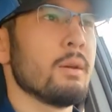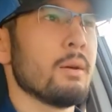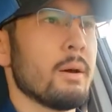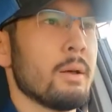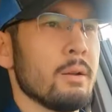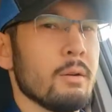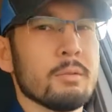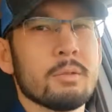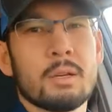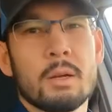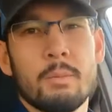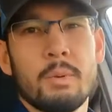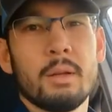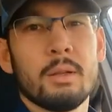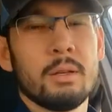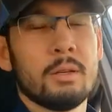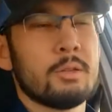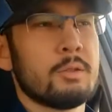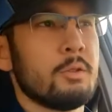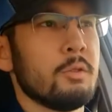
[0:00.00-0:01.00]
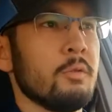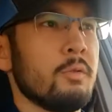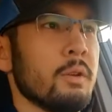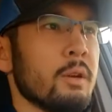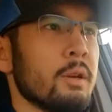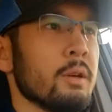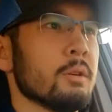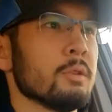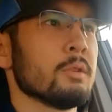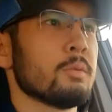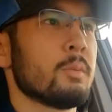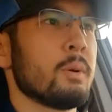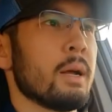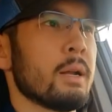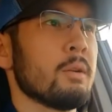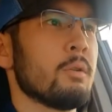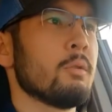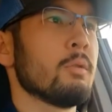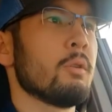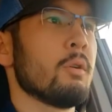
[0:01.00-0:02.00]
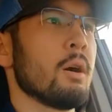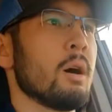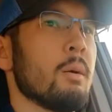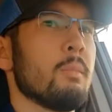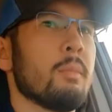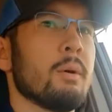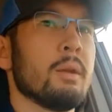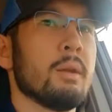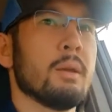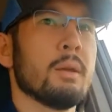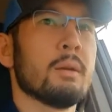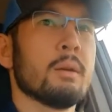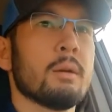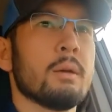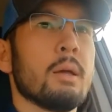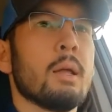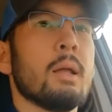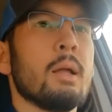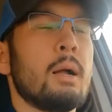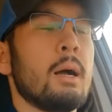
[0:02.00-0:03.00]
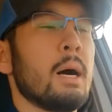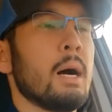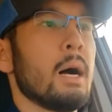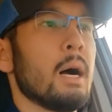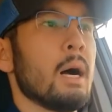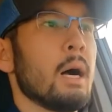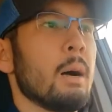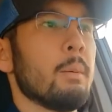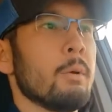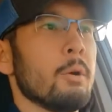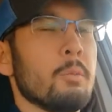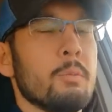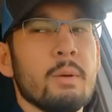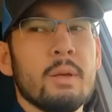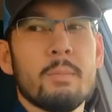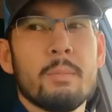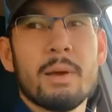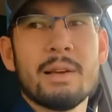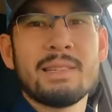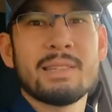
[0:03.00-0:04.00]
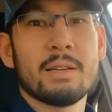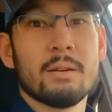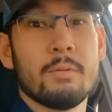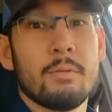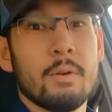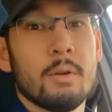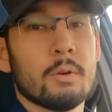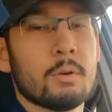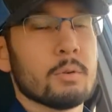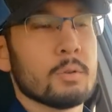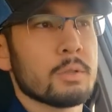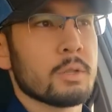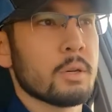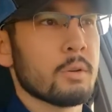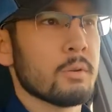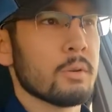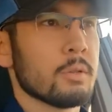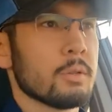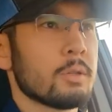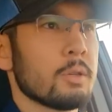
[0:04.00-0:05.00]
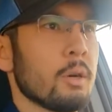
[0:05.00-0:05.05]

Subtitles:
I know it's going to be at least 2 videos, but I don't know how many. It'll be basically a vehicle series.